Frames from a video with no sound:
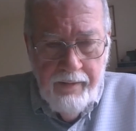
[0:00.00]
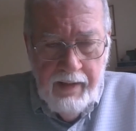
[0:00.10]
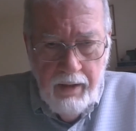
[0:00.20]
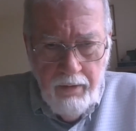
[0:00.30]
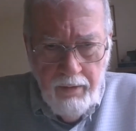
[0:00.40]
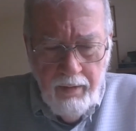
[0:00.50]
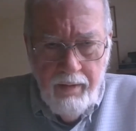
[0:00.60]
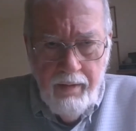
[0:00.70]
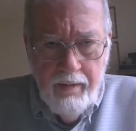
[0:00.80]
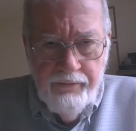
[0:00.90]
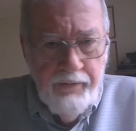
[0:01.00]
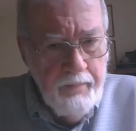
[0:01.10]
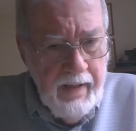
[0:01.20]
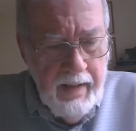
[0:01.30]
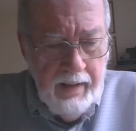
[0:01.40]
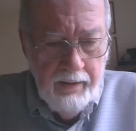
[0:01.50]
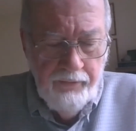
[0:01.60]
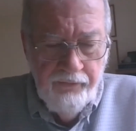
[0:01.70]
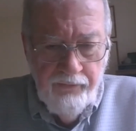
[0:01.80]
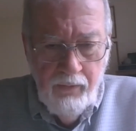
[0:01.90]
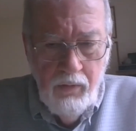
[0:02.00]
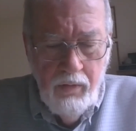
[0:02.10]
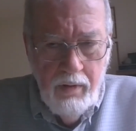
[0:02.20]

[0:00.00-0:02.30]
their demands